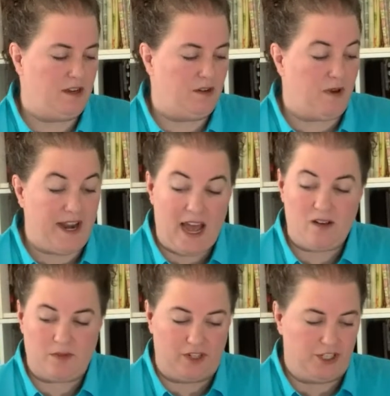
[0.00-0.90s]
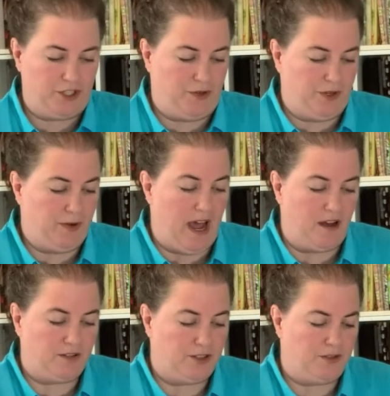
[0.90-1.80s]
Right now I'm going to show you
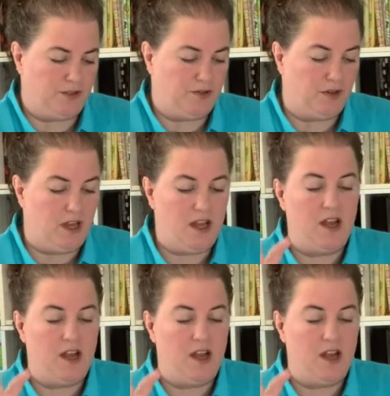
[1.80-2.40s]
how to